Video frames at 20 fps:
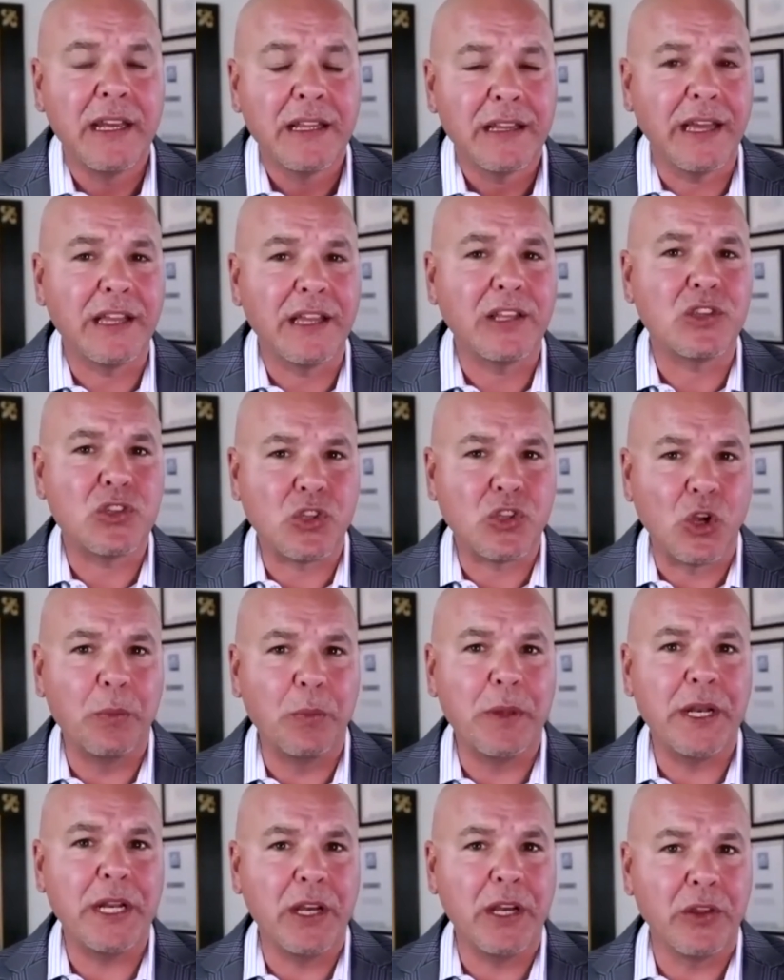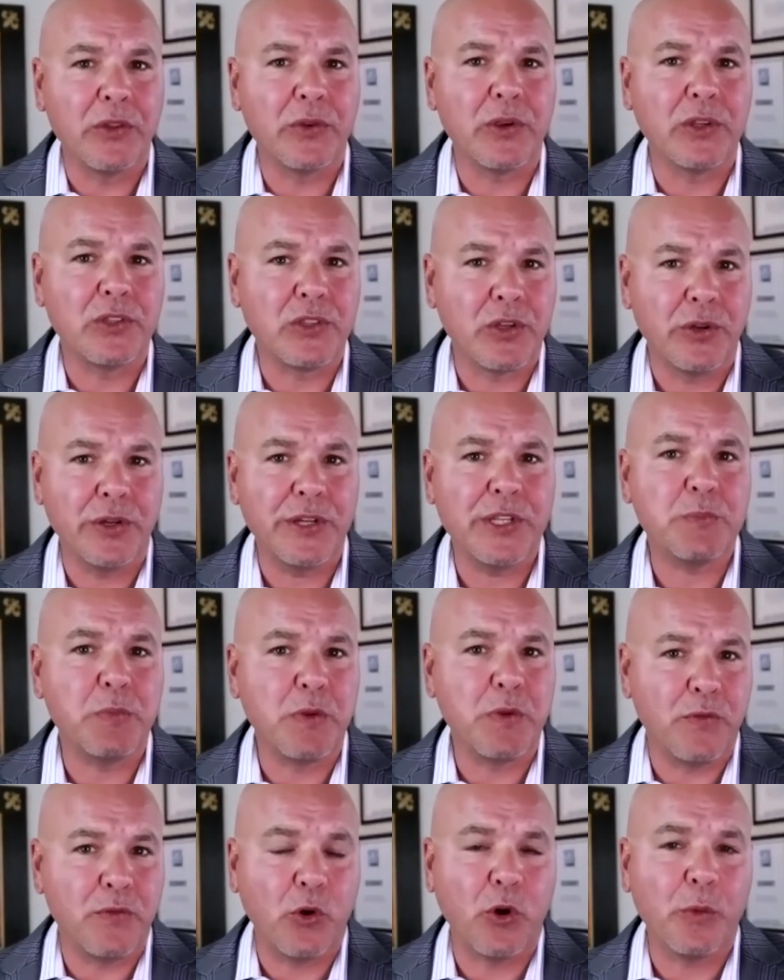like so many other attorneys
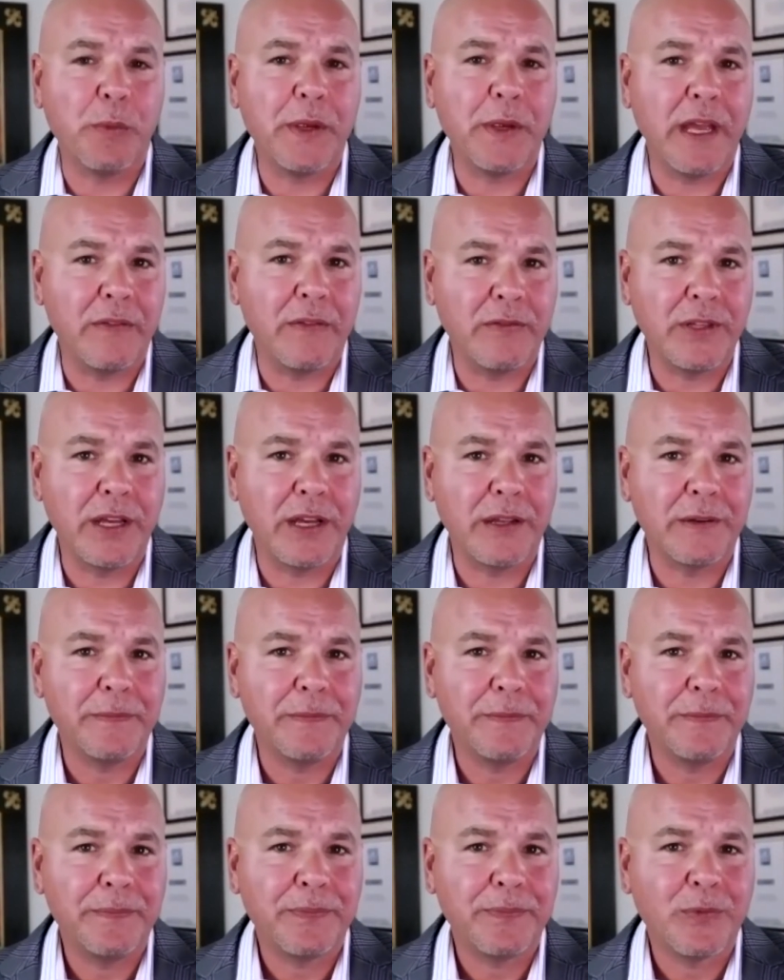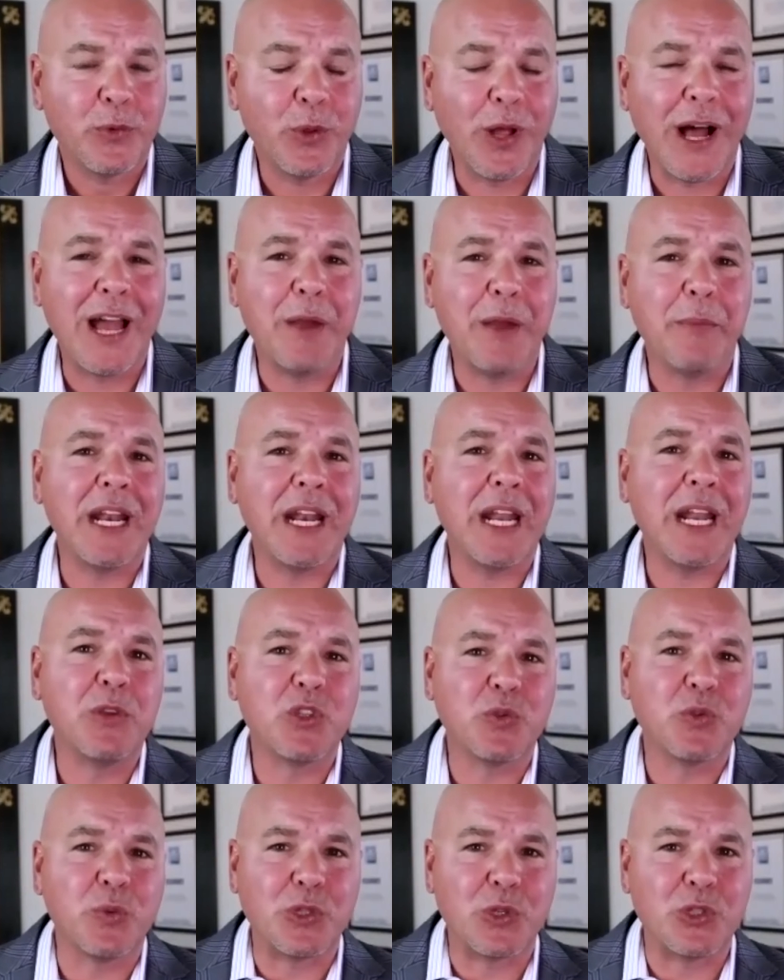before me have done. Well, hi, my name is
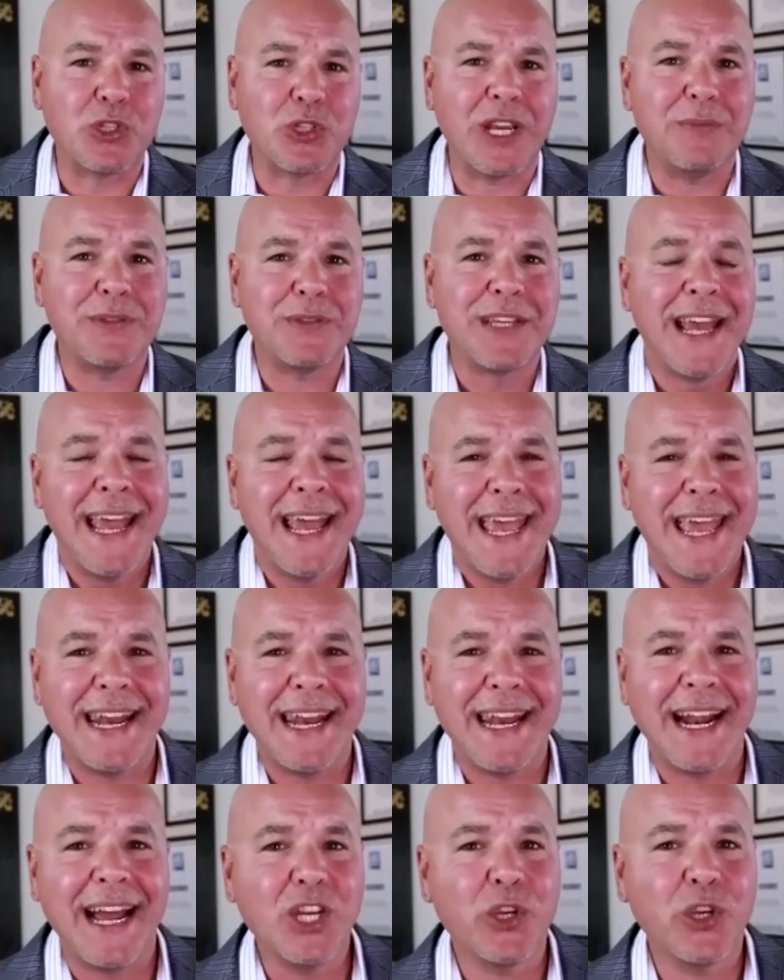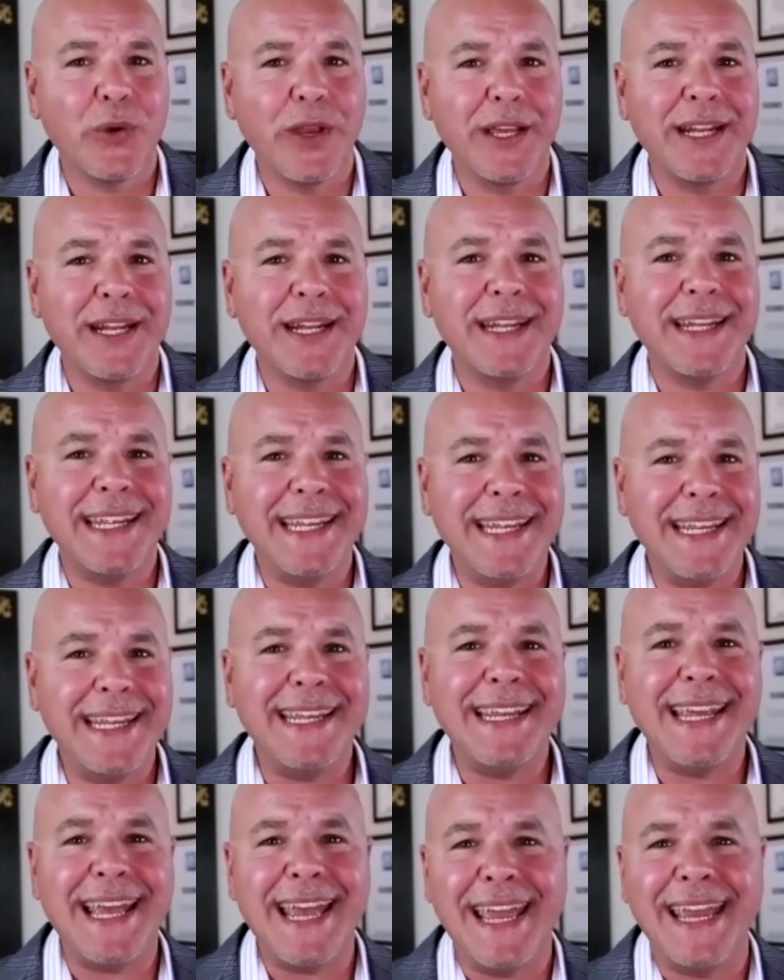Richard James, and I created
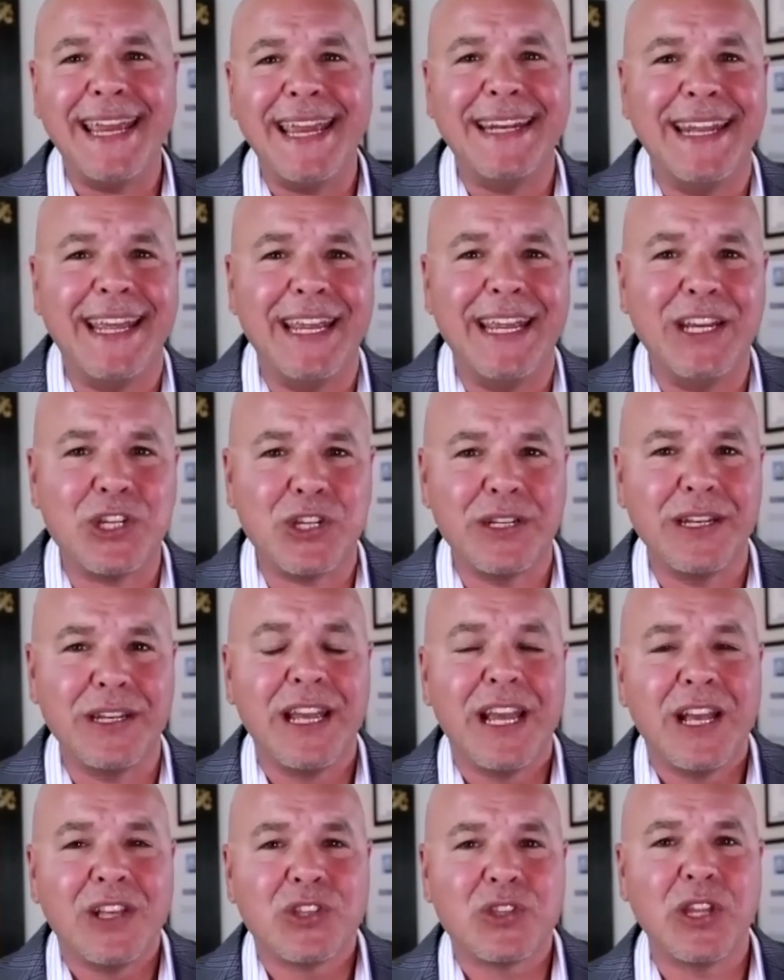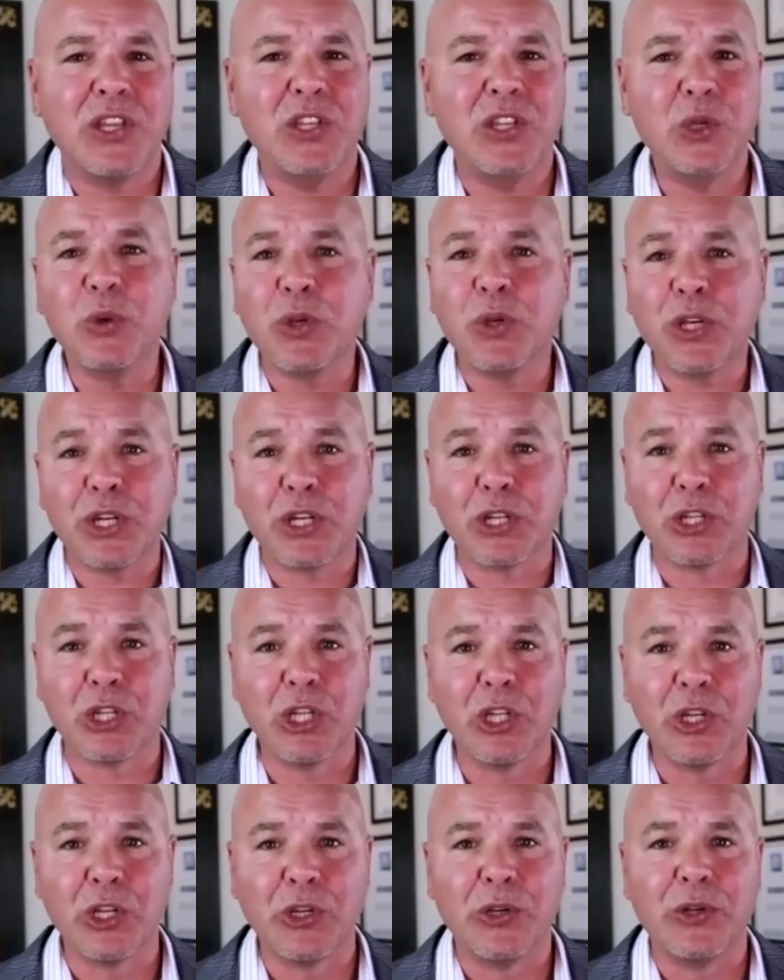EA Nation so that you could
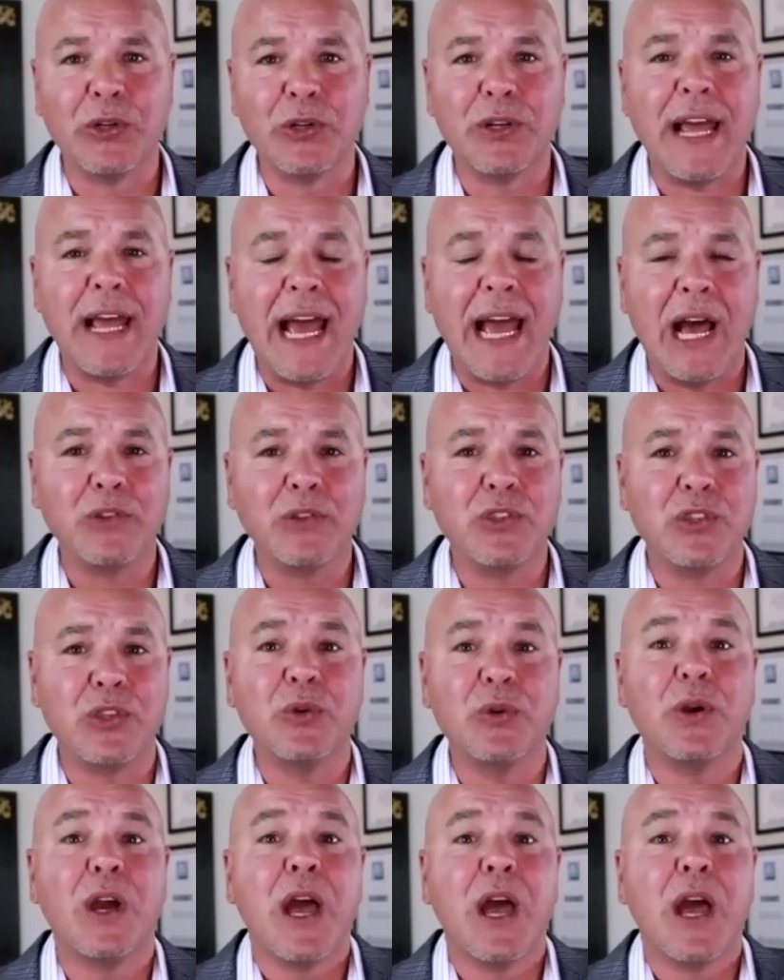learn how to